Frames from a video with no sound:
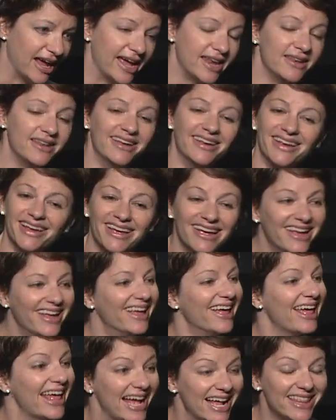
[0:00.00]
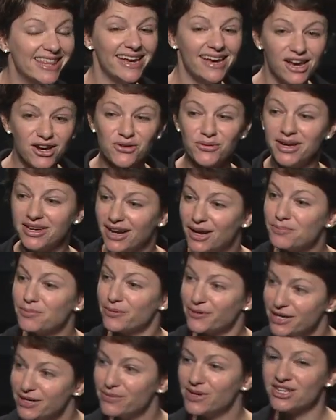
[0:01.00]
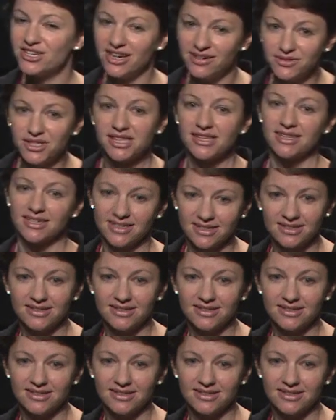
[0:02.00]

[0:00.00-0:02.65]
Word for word: And they agreed on pretty much everything.